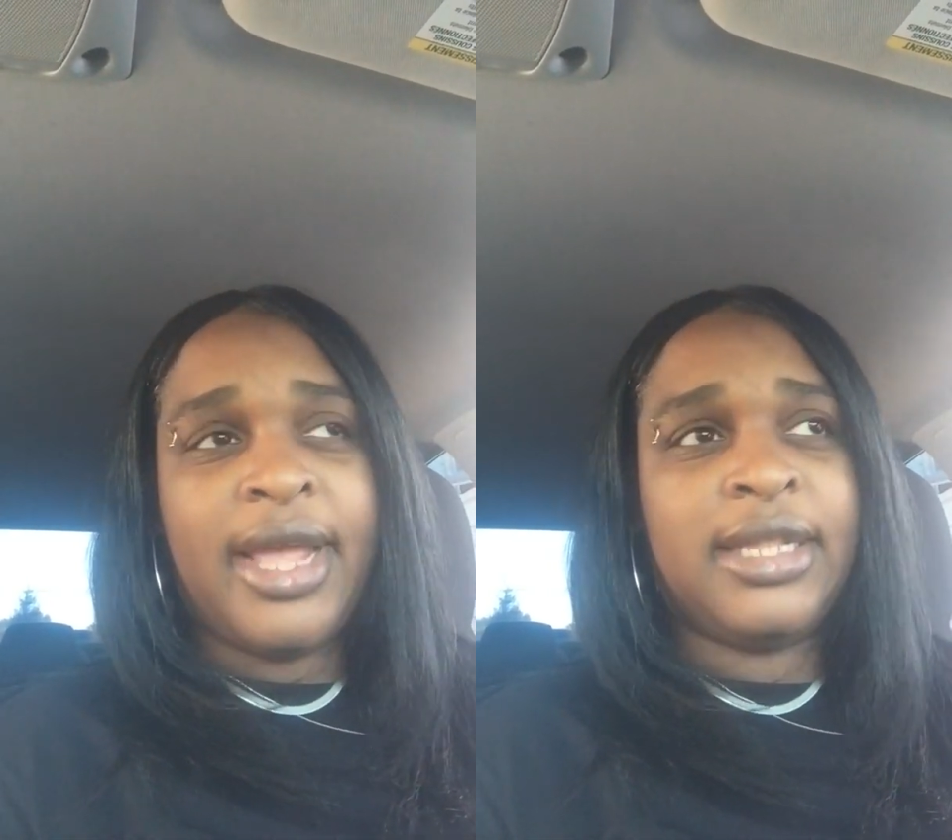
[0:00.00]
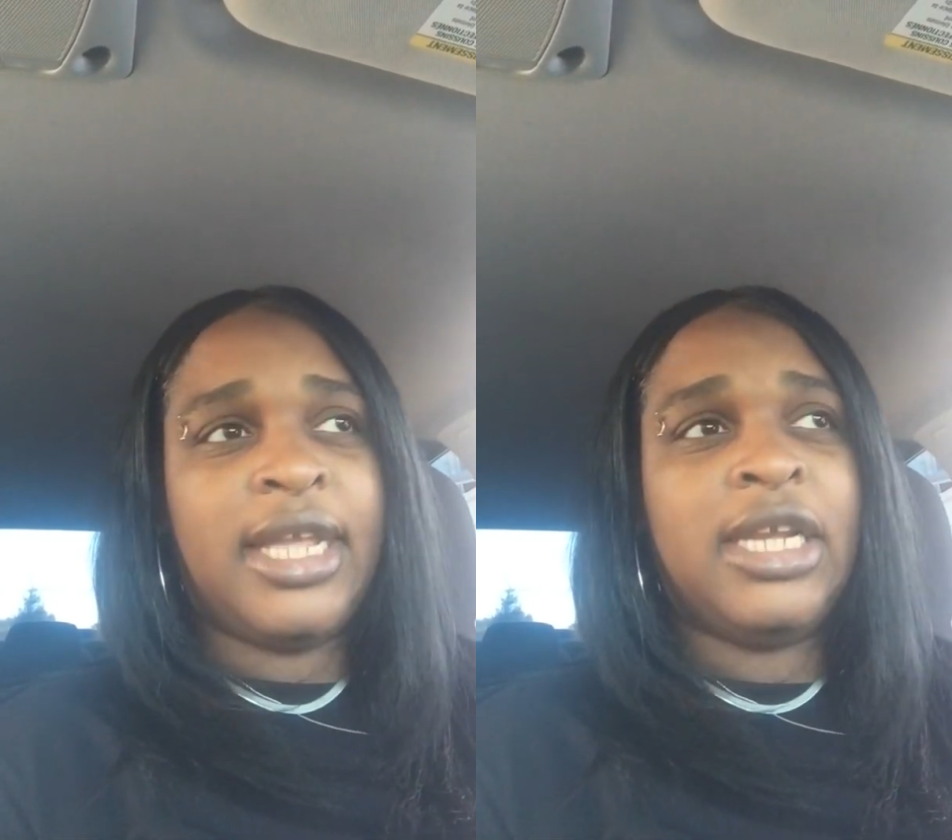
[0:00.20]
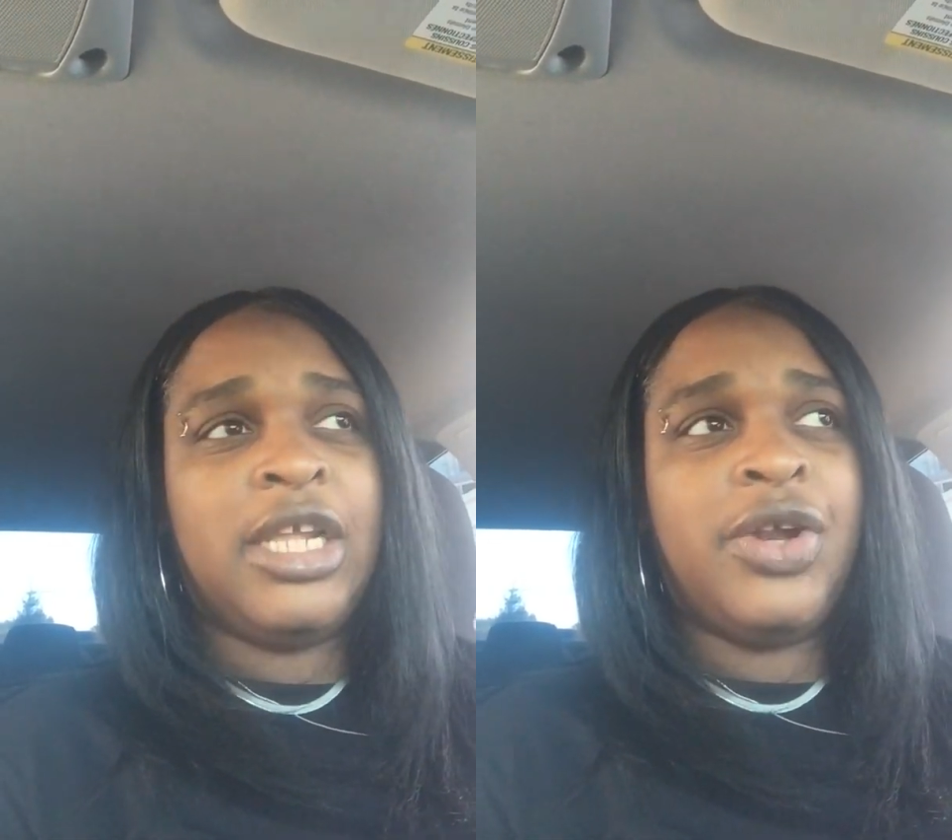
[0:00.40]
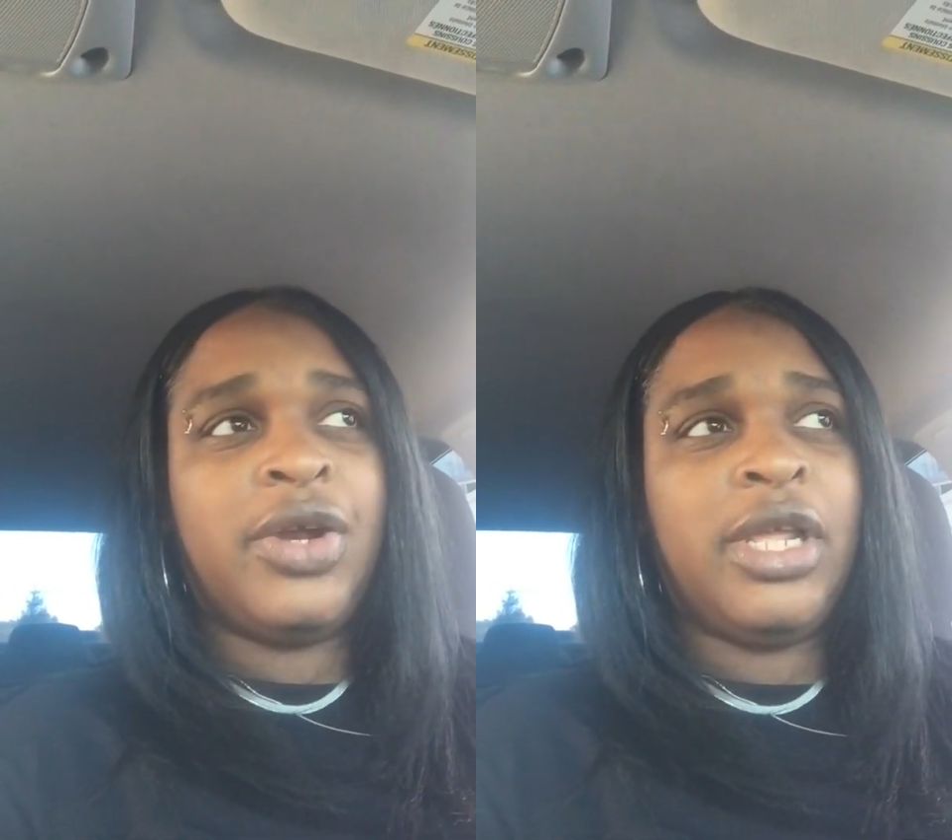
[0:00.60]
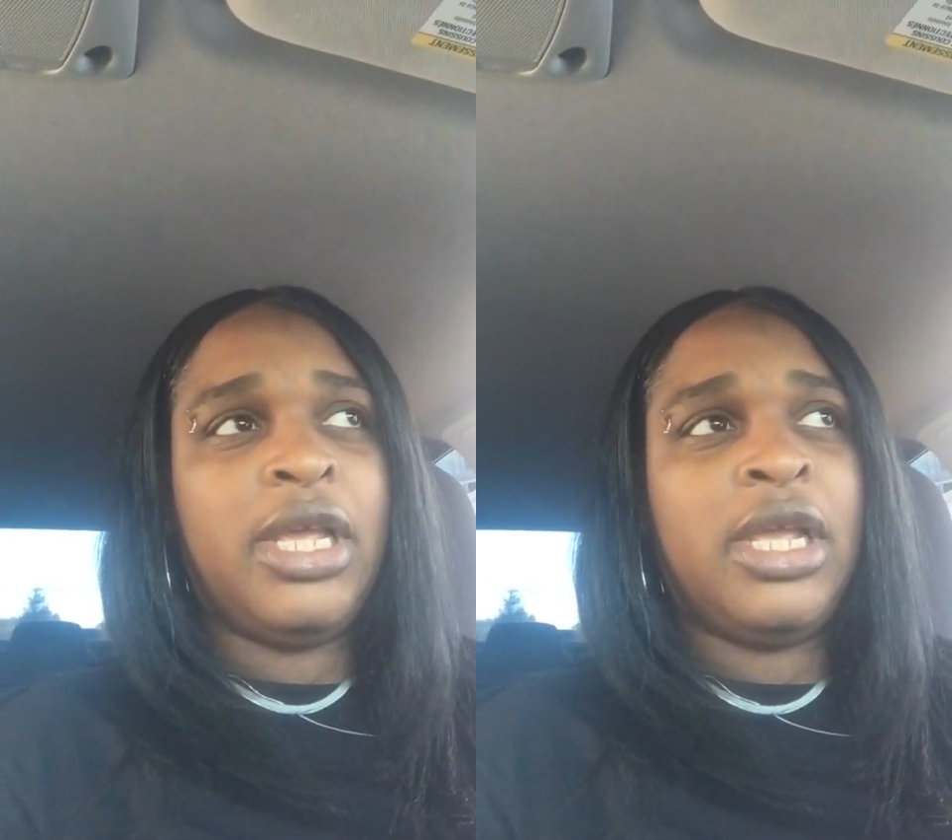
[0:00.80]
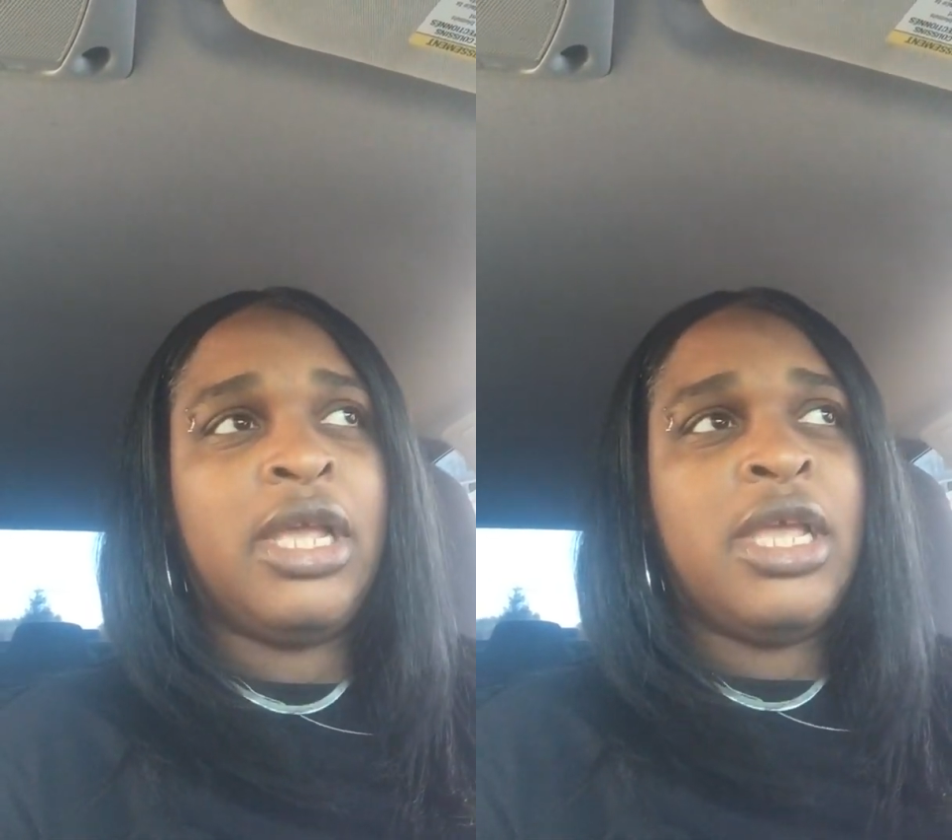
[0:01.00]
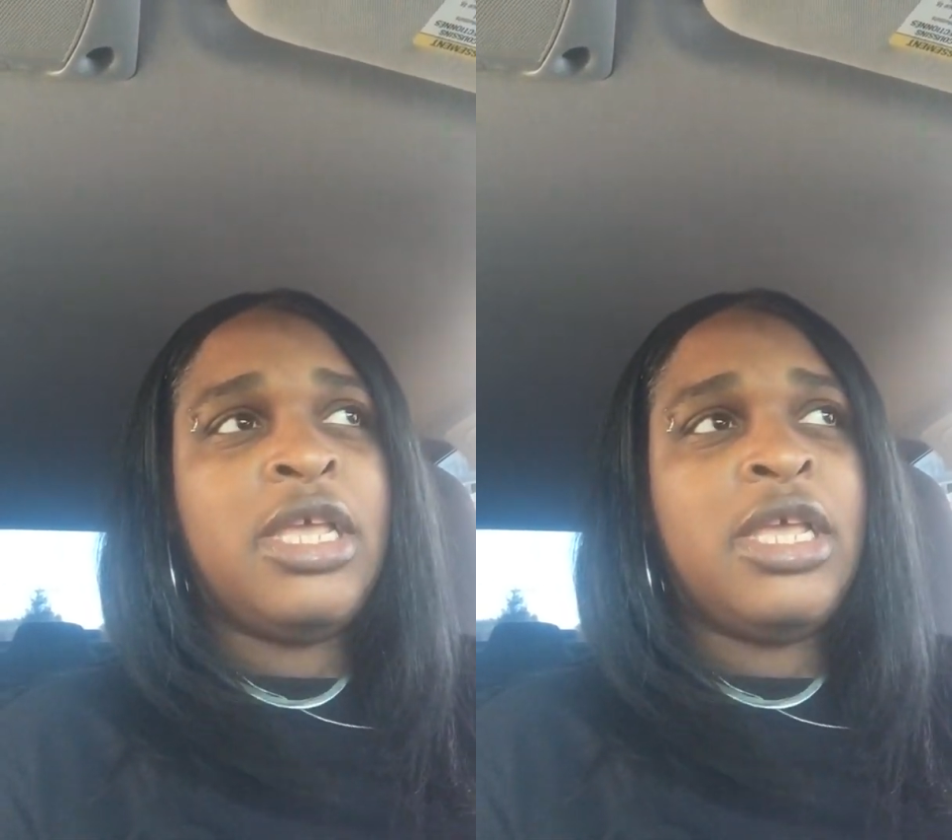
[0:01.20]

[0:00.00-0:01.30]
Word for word: Like they literally